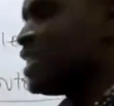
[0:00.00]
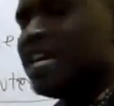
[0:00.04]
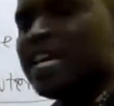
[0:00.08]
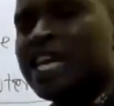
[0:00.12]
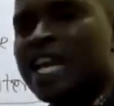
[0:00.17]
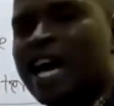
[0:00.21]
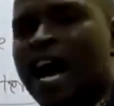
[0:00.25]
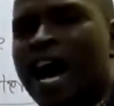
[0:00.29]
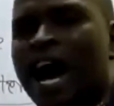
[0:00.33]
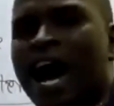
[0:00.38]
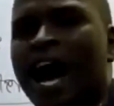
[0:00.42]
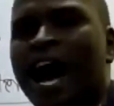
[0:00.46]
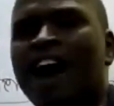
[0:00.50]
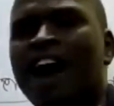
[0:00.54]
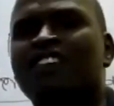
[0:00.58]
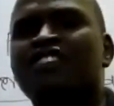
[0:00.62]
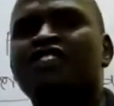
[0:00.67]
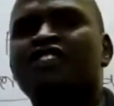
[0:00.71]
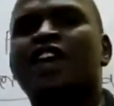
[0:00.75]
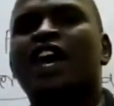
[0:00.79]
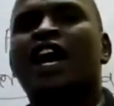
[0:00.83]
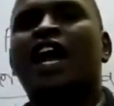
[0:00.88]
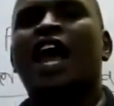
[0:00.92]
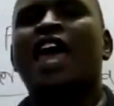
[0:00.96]
they
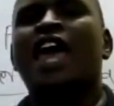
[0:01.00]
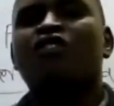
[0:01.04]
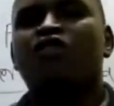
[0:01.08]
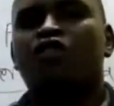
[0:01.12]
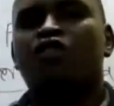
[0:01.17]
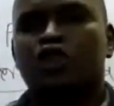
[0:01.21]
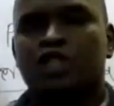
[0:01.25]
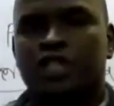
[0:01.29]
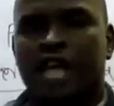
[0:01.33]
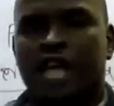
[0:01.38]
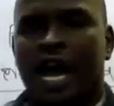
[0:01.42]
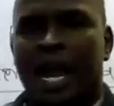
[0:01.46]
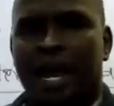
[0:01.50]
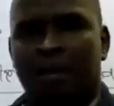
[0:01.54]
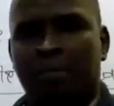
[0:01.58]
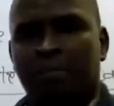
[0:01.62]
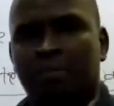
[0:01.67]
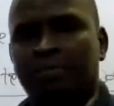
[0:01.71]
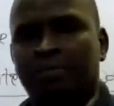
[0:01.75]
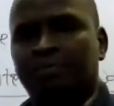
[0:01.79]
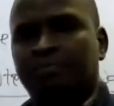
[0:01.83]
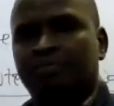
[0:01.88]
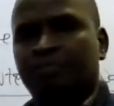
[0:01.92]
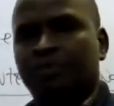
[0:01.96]
have their arrival
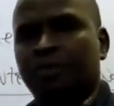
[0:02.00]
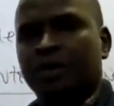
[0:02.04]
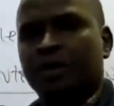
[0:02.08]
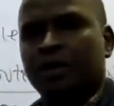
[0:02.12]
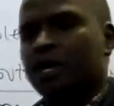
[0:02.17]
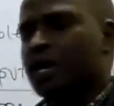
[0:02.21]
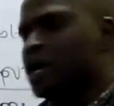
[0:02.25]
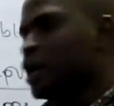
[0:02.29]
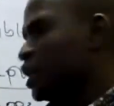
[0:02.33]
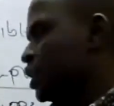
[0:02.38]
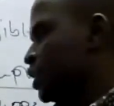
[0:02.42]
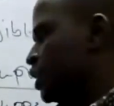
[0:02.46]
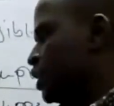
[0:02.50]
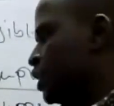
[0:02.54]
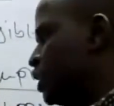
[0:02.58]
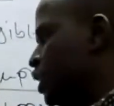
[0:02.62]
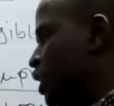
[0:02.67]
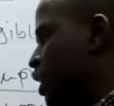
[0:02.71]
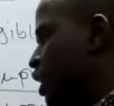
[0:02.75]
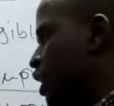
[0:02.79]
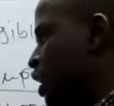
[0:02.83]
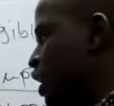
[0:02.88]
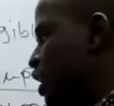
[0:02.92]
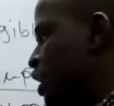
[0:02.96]
time.
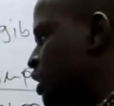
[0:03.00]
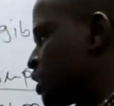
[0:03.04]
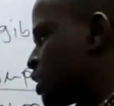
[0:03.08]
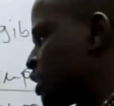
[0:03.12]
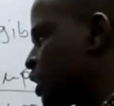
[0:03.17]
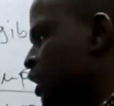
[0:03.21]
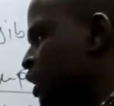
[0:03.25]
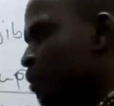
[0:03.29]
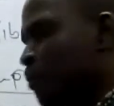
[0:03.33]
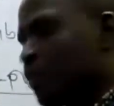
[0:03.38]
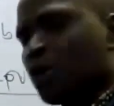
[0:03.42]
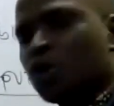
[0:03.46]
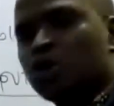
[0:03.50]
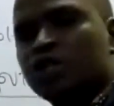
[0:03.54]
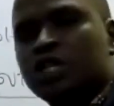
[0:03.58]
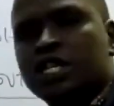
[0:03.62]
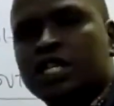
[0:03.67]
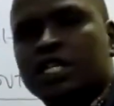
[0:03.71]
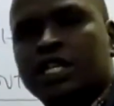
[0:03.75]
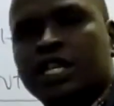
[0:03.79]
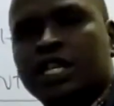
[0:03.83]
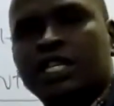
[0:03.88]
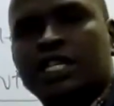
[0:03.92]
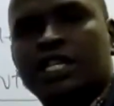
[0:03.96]
These
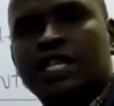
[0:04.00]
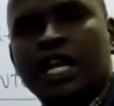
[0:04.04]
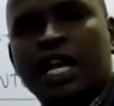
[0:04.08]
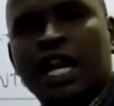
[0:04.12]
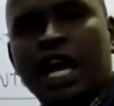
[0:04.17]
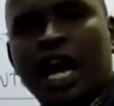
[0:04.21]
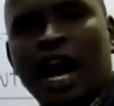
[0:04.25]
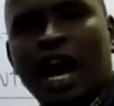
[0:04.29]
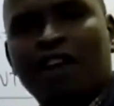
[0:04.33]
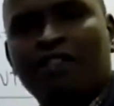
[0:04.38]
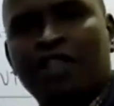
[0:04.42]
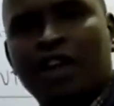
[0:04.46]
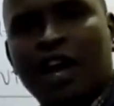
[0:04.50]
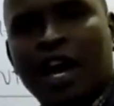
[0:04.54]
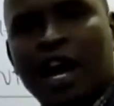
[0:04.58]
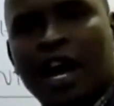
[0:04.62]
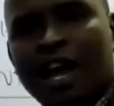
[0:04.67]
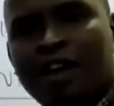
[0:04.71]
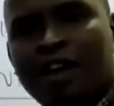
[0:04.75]
processes, they have their